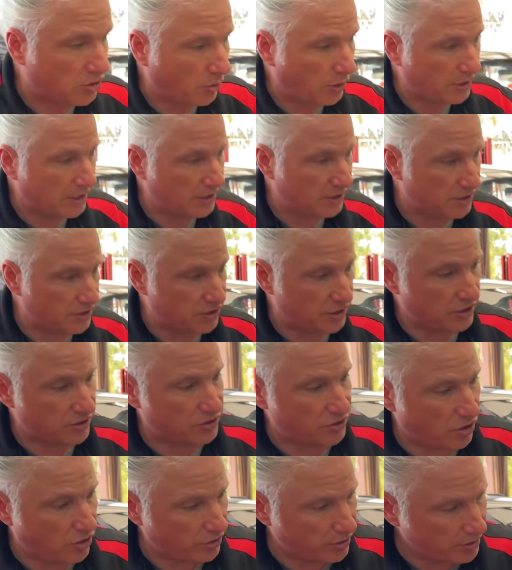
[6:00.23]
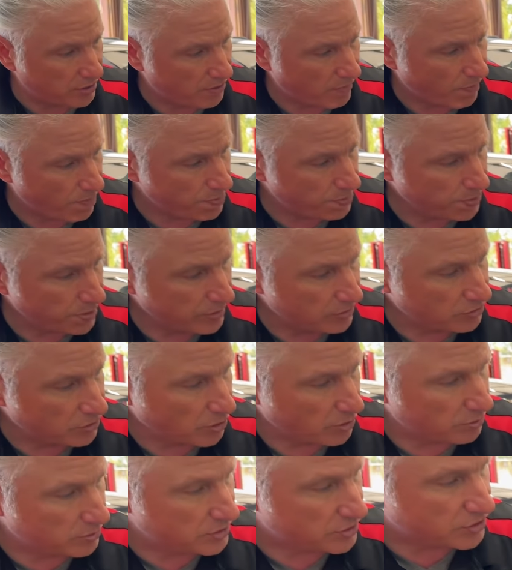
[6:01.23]
go ahead and get this thing started.
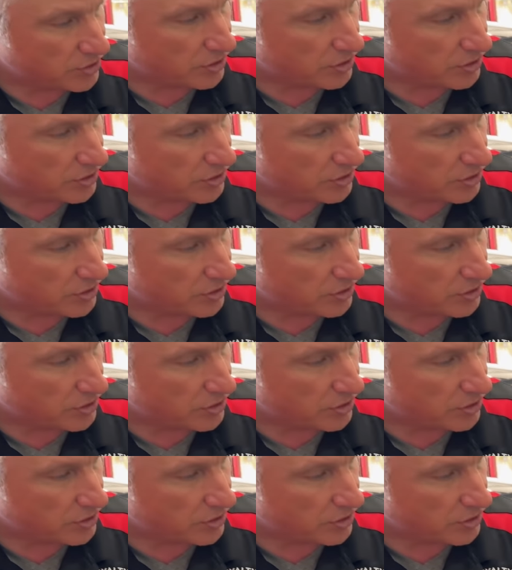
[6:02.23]
So just